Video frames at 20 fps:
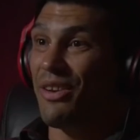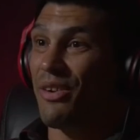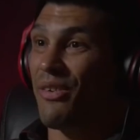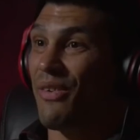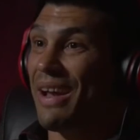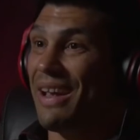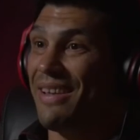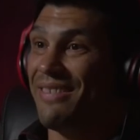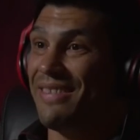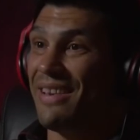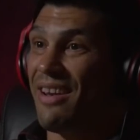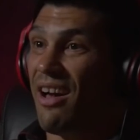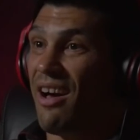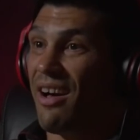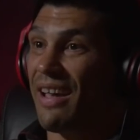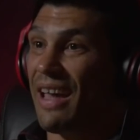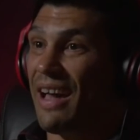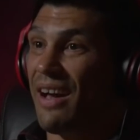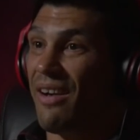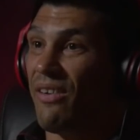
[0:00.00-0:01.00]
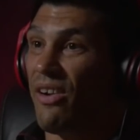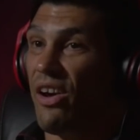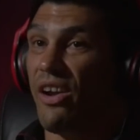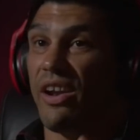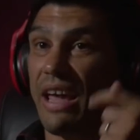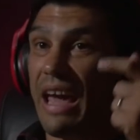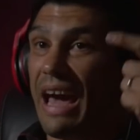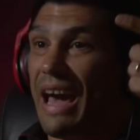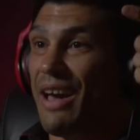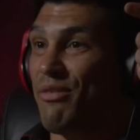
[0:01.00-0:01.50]
a crazy knockout on
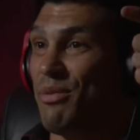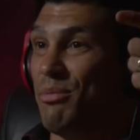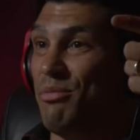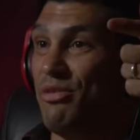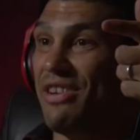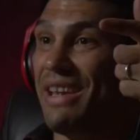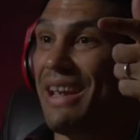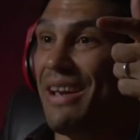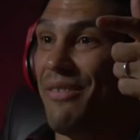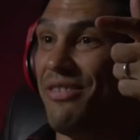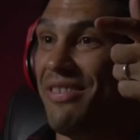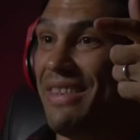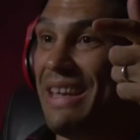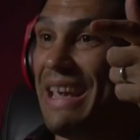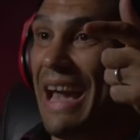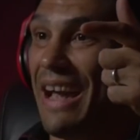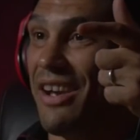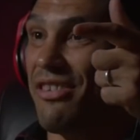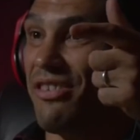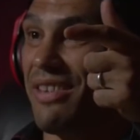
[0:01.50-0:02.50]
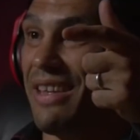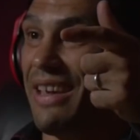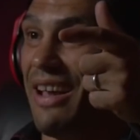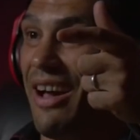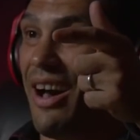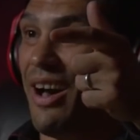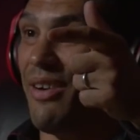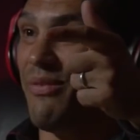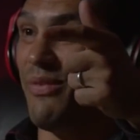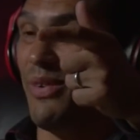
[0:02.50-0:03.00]
a guy from GFC, actually,
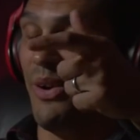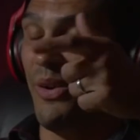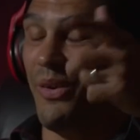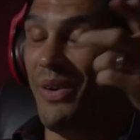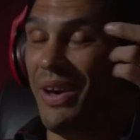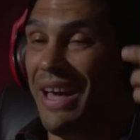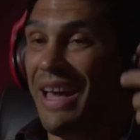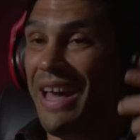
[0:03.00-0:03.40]
Offo,